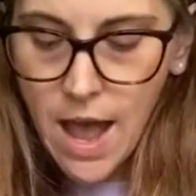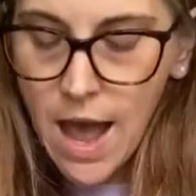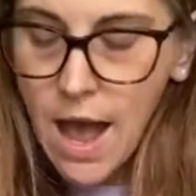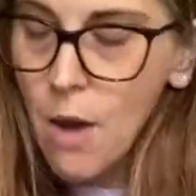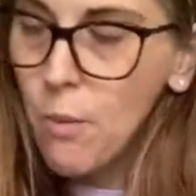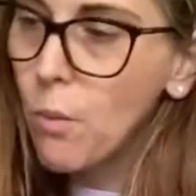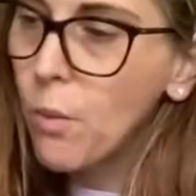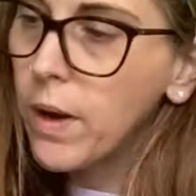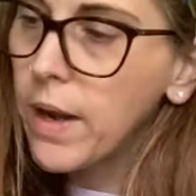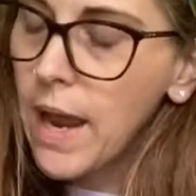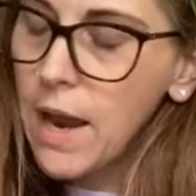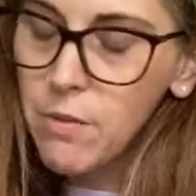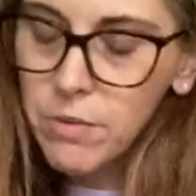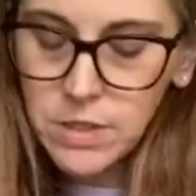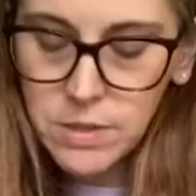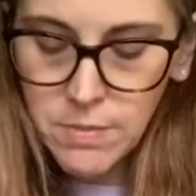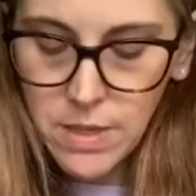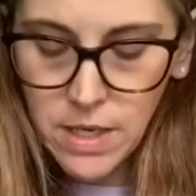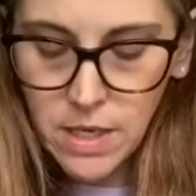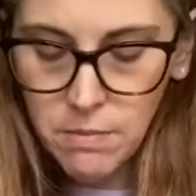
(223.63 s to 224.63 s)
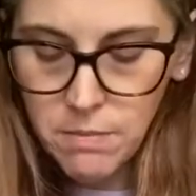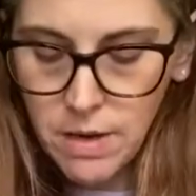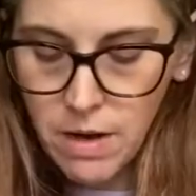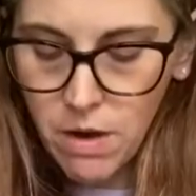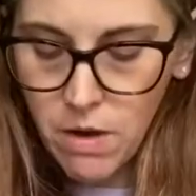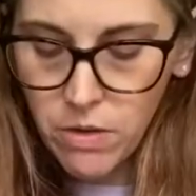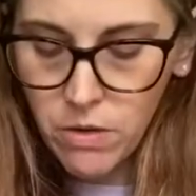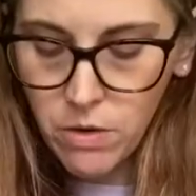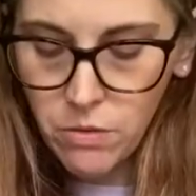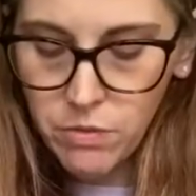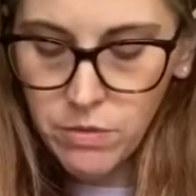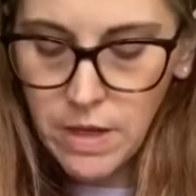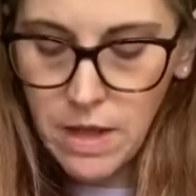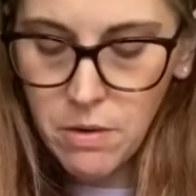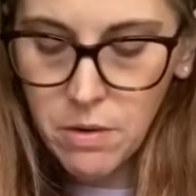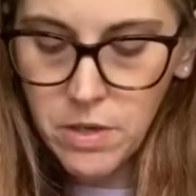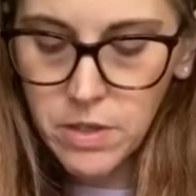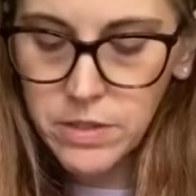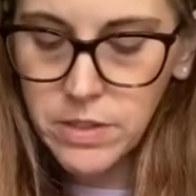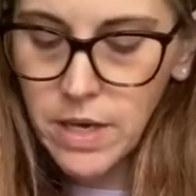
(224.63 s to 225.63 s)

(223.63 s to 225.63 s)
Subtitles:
When I was making my other flowers,